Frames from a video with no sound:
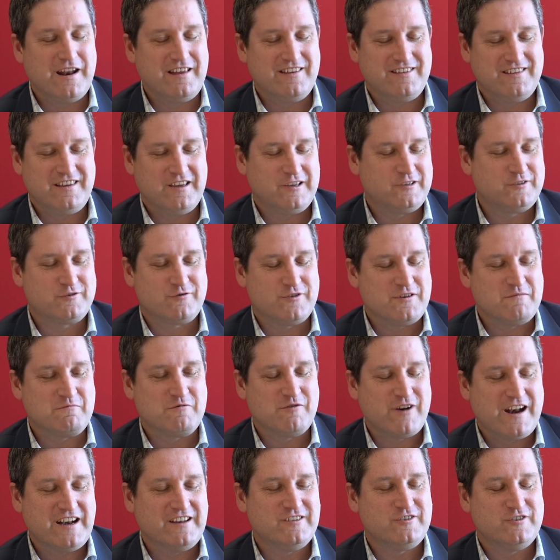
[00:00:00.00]
extreme
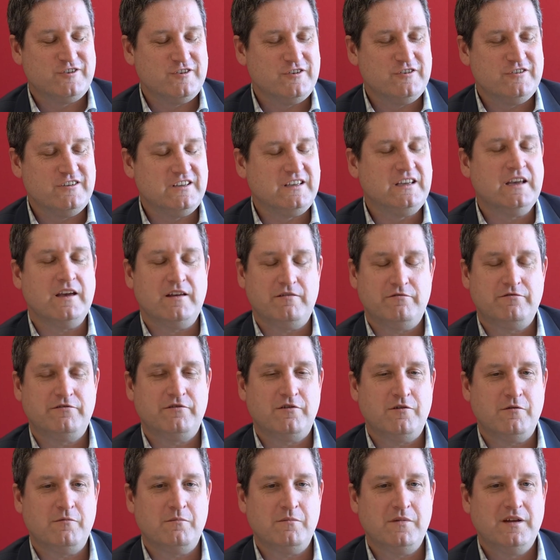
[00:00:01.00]
gratitude you get
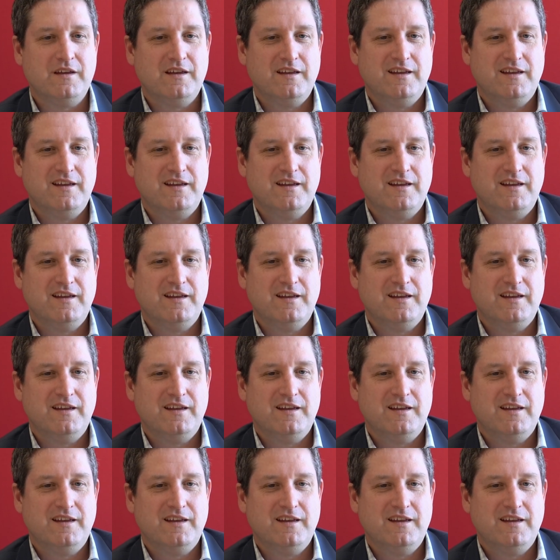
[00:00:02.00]
from